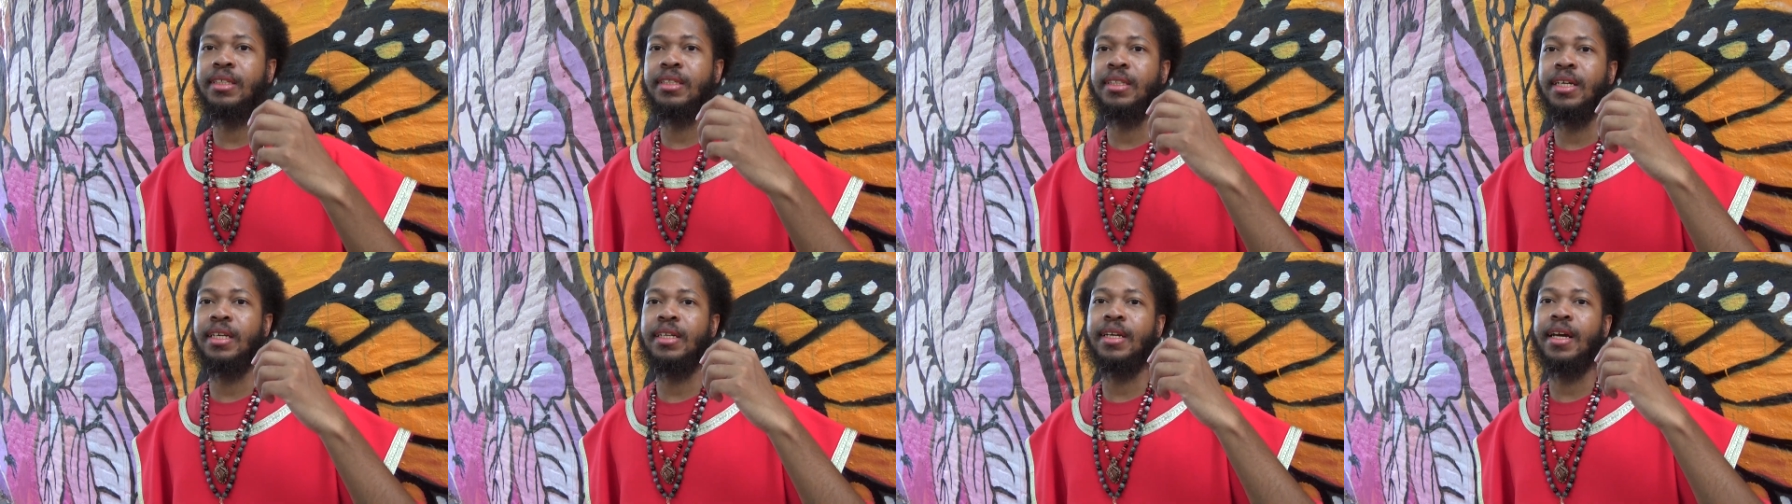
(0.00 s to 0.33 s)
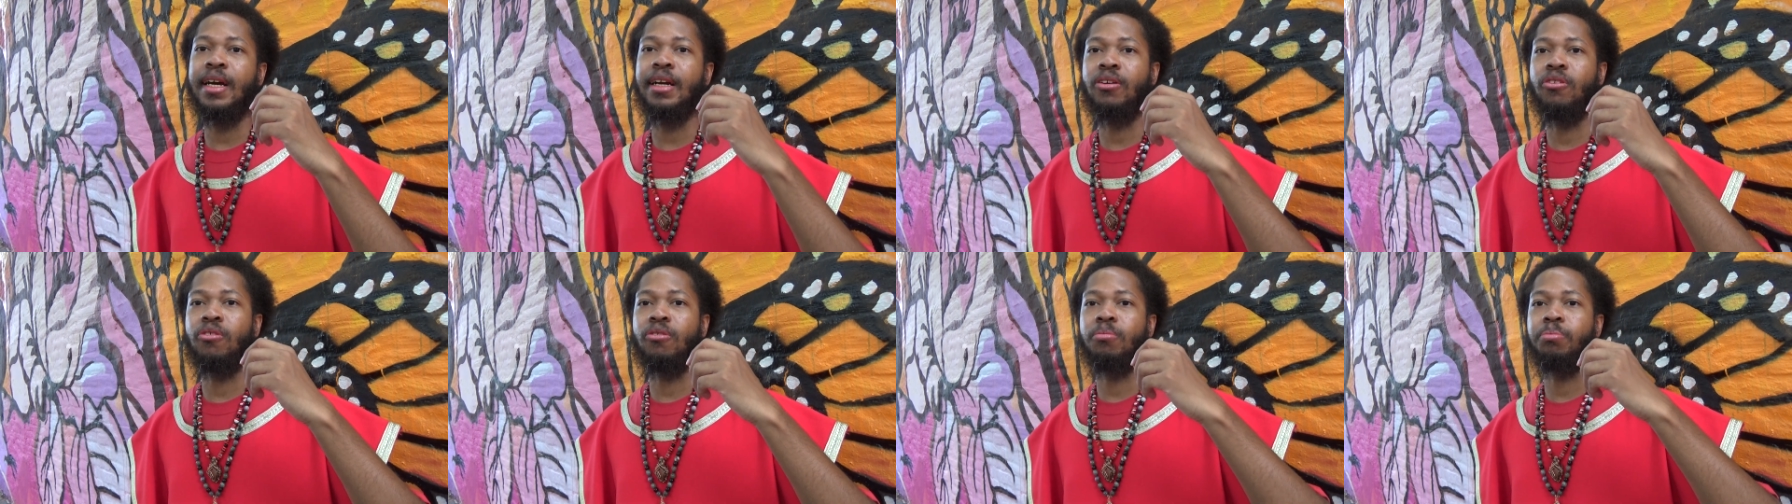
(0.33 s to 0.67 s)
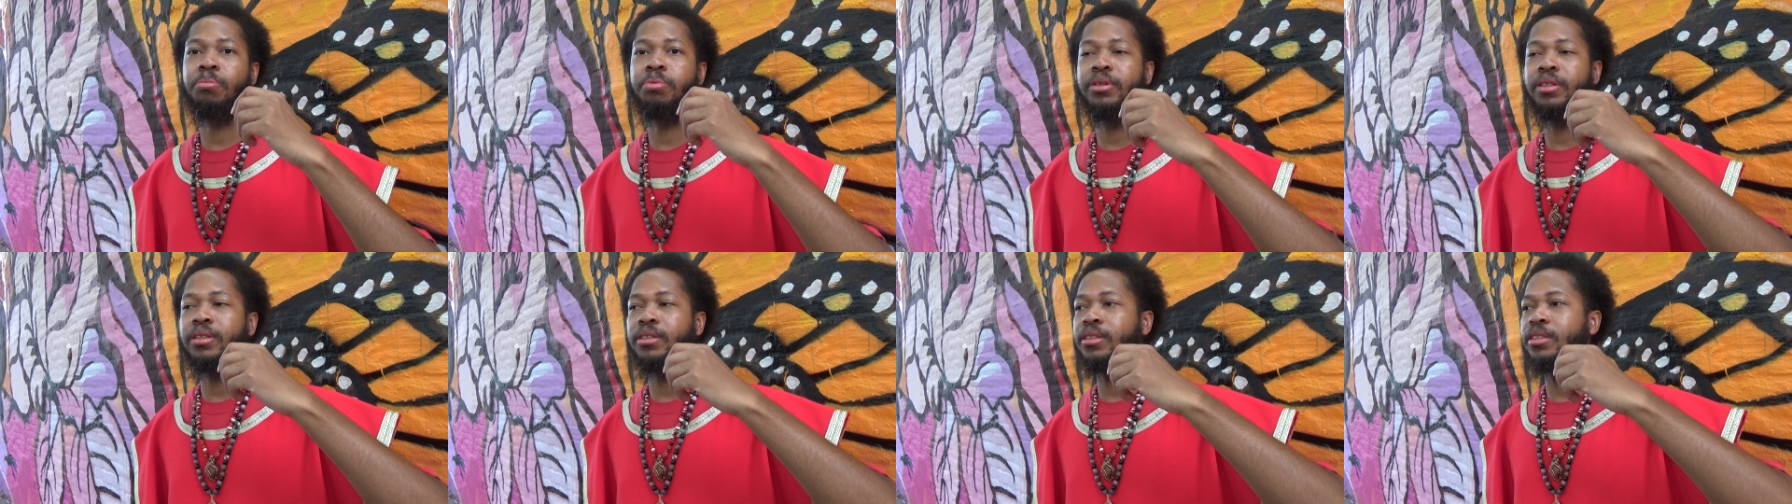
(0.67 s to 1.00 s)
they not gonna
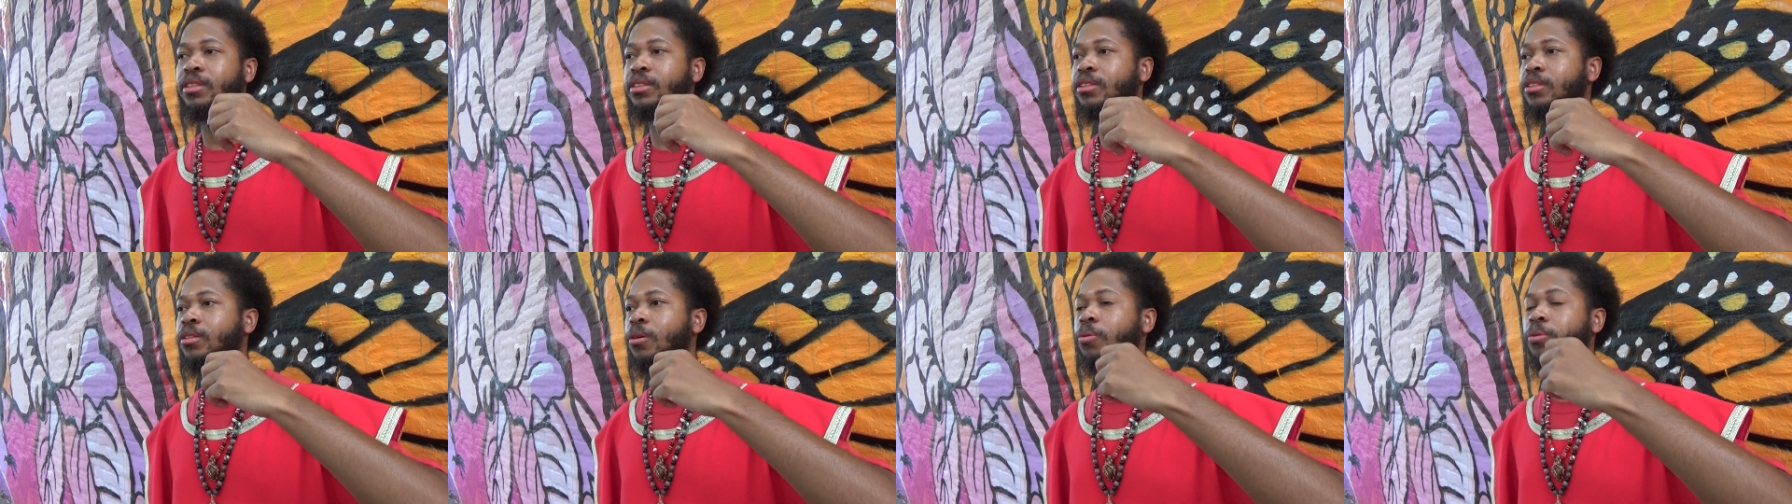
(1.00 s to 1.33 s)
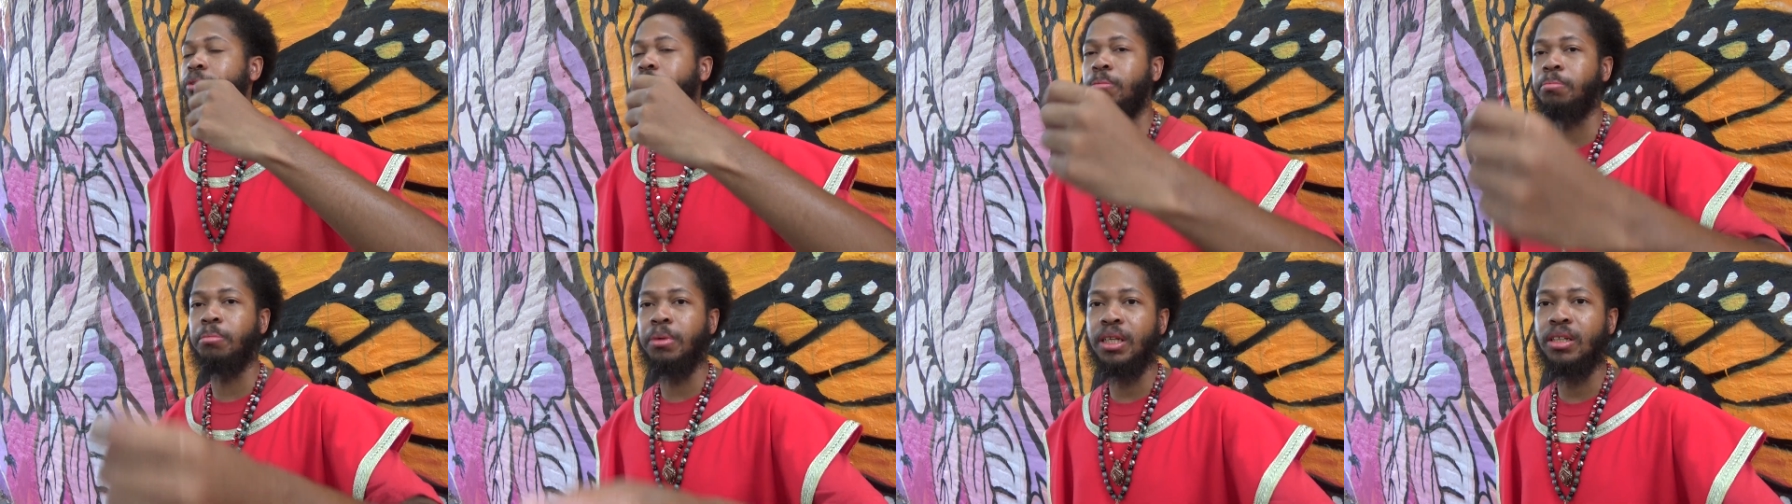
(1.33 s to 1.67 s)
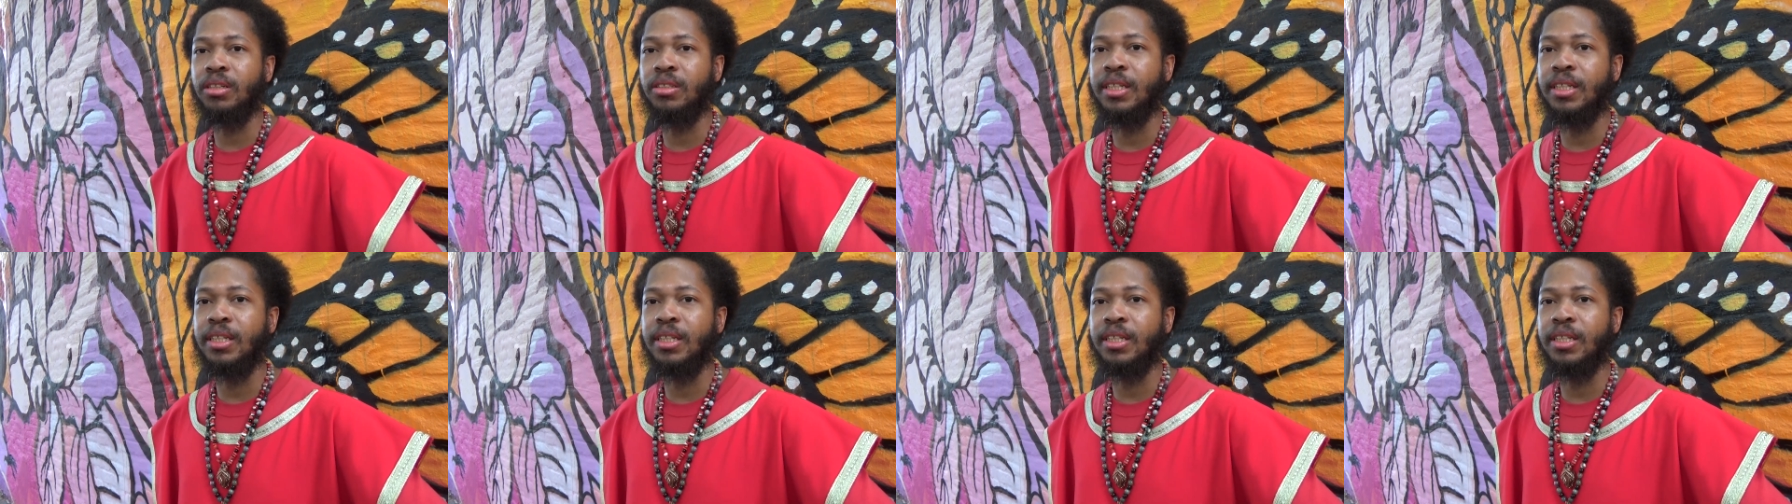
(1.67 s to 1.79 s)
put this on the media.